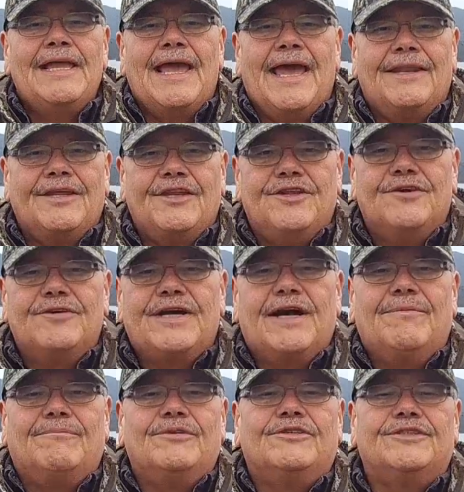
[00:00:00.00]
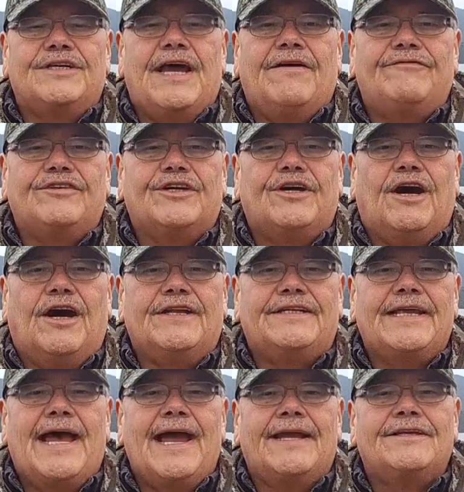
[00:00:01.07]
and the newcomers after
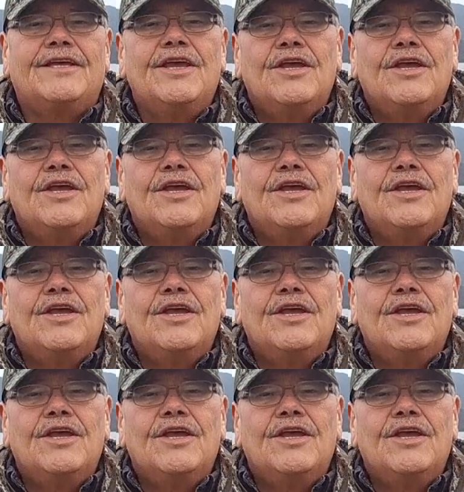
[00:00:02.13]
contact